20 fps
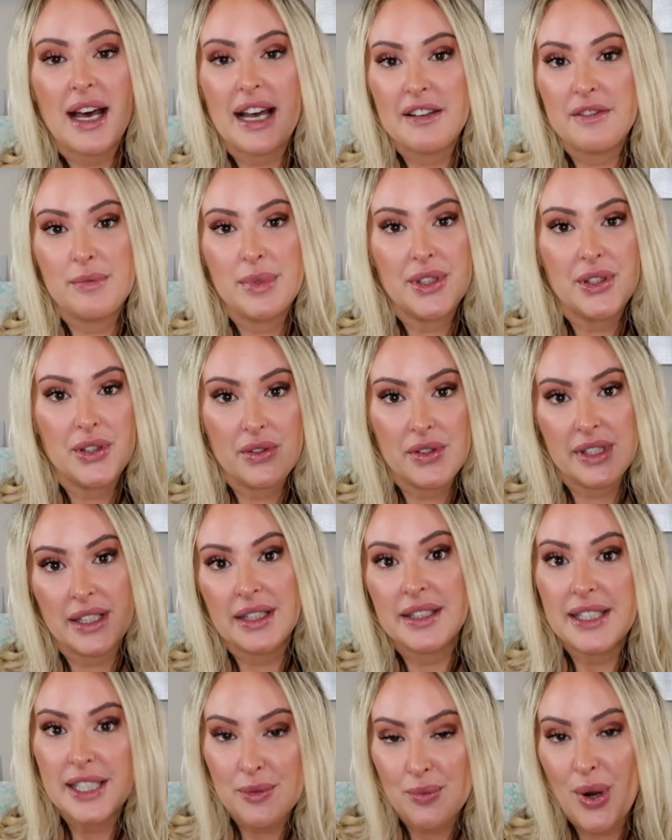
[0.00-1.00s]
I've been
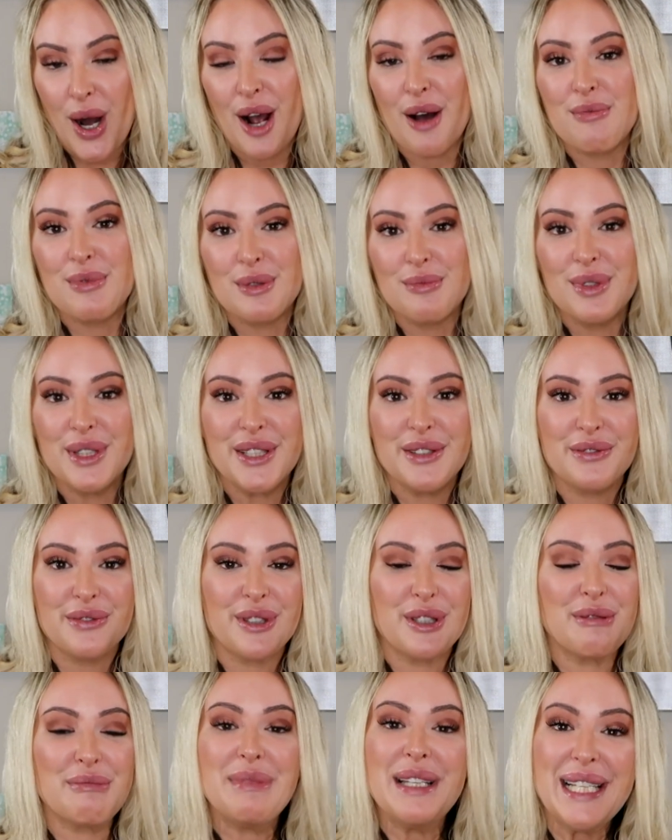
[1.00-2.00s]
using this probably
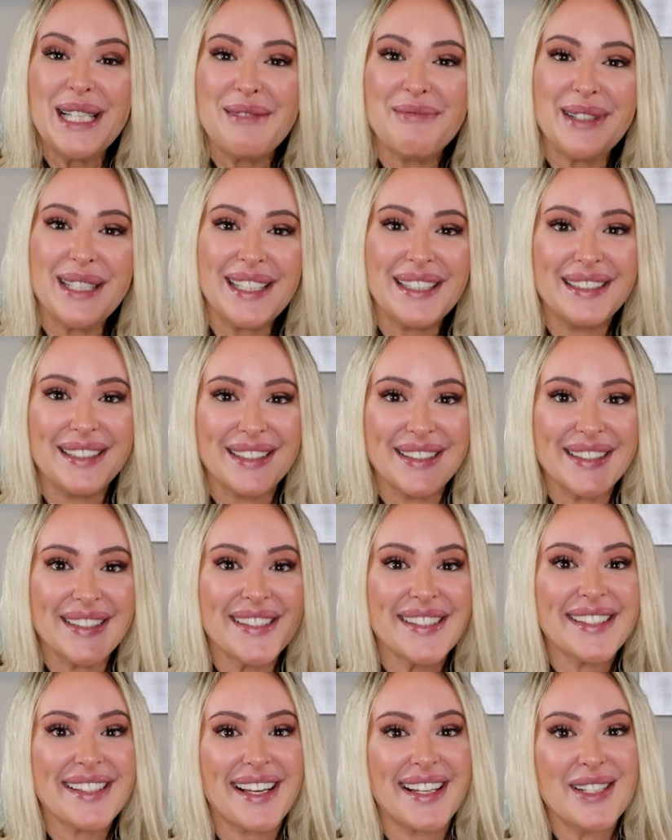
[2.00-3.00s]
for many, many
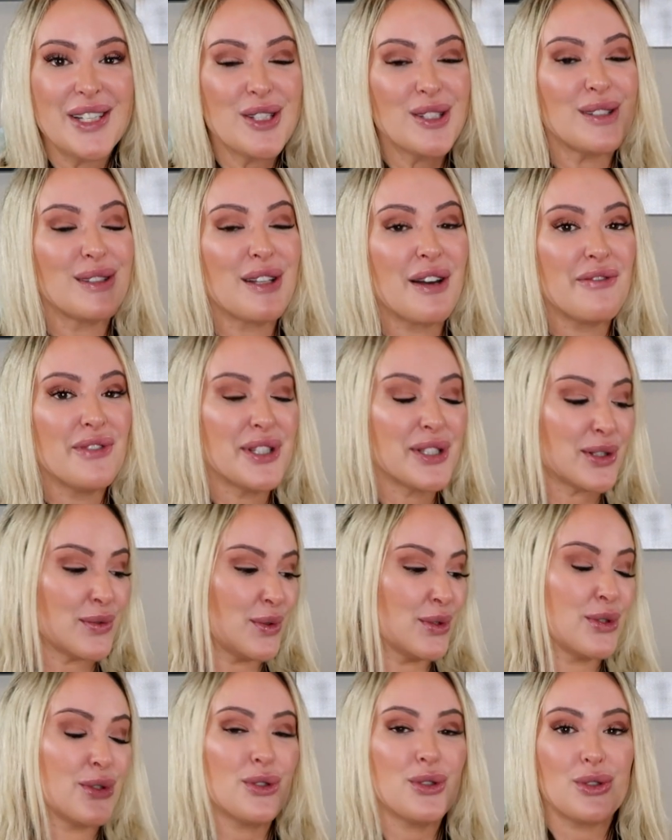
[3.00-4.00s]
years. I just love
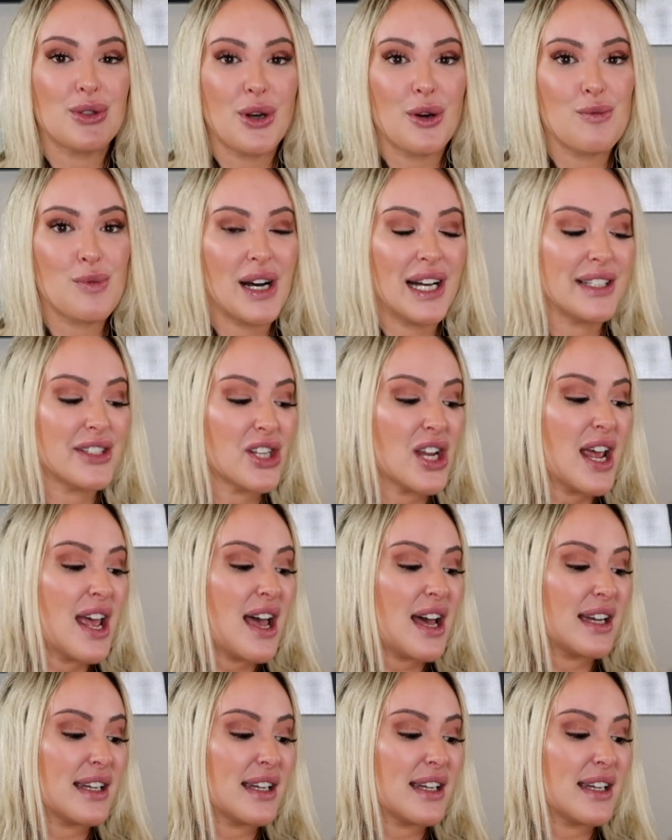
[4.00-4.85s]
this one so much.